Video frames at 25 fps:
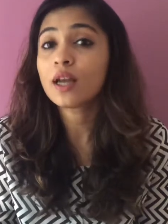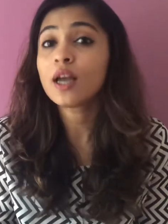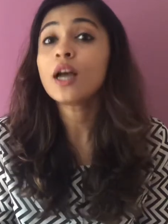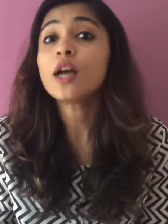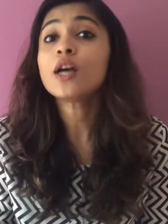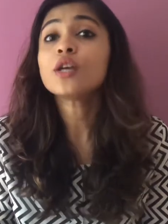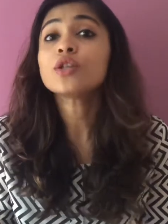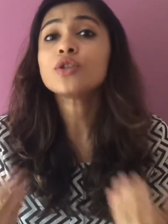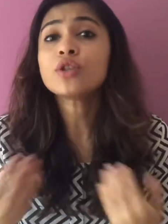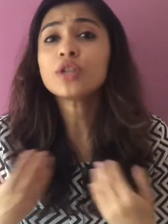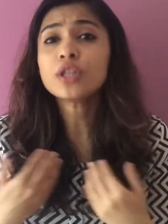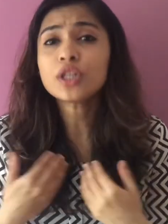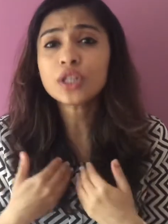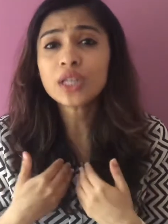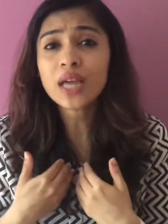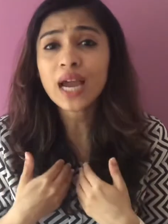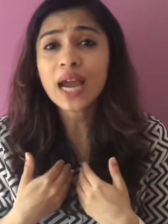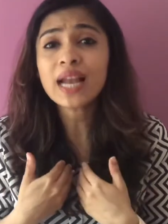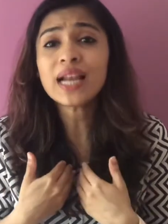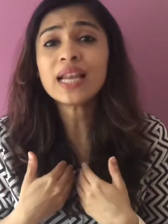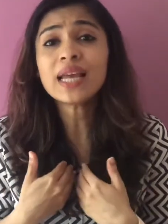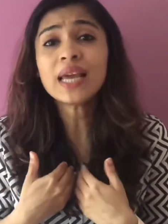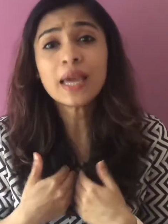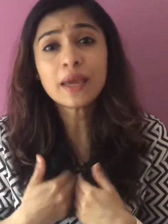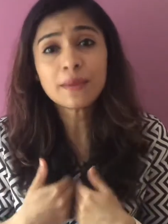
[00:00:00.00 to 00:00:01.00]
So the
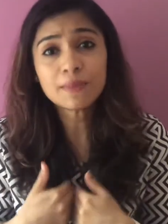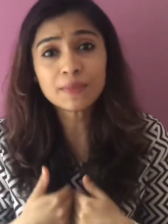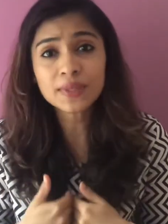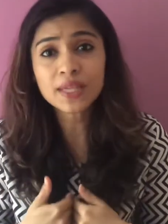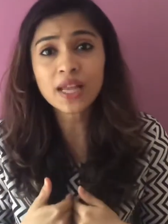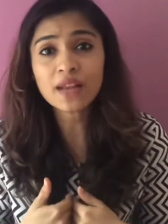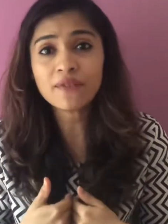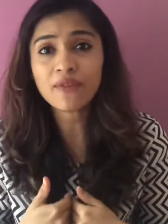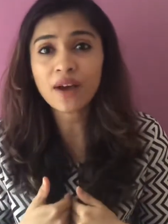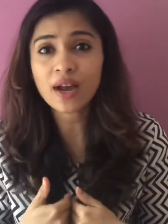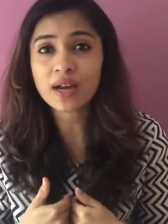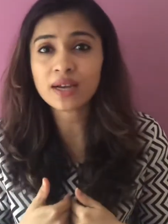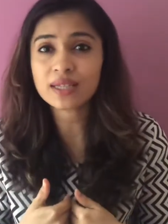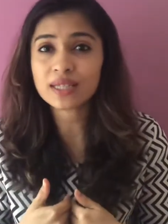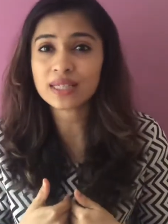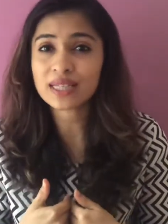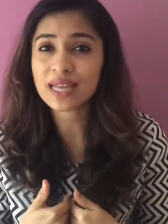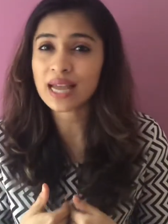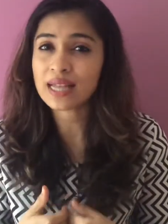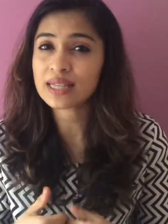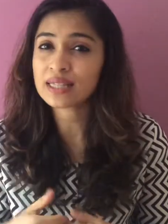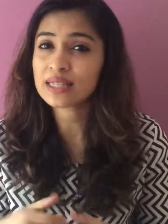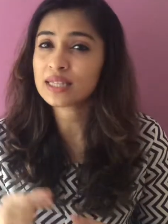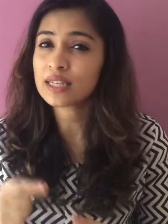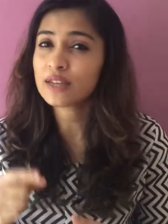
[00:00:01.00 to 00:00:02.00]
child himself
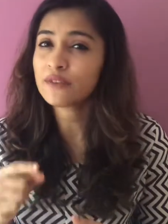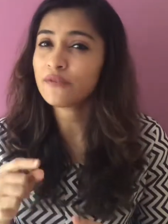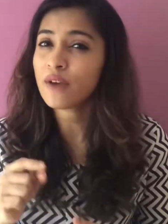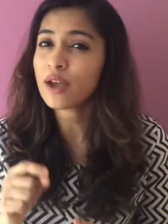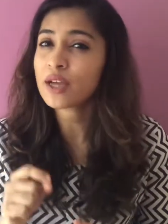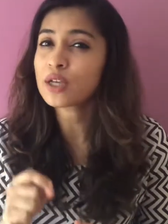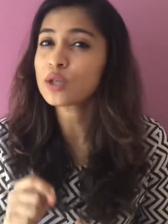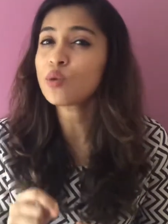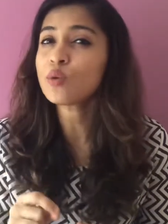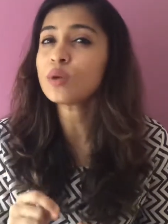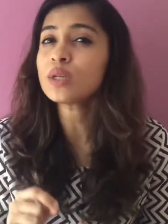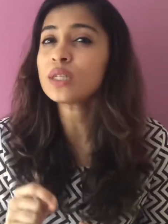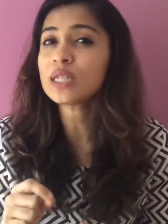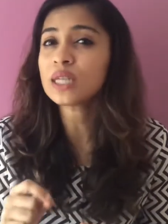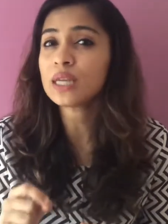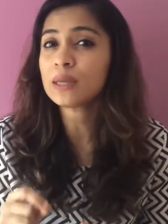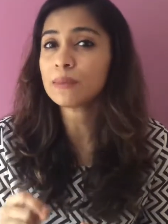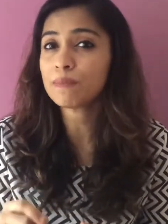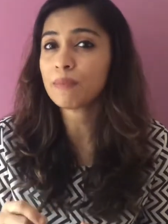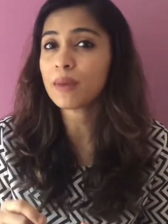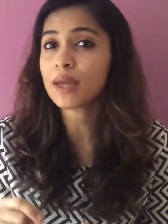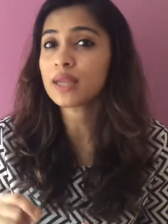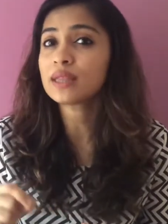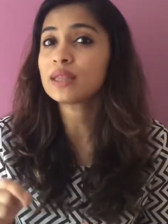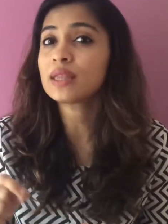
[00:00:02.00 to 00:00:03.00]
understands that if I don't keep
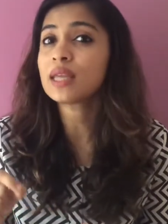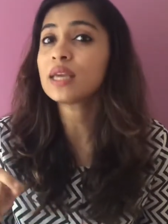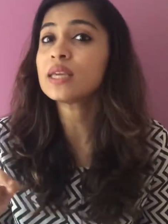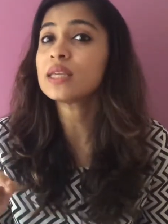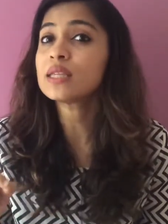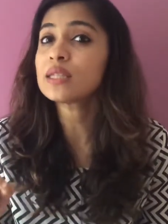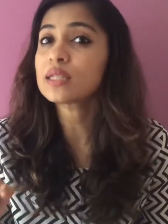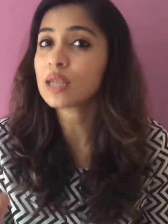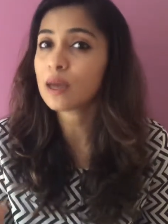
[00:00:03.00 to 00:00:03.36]
my things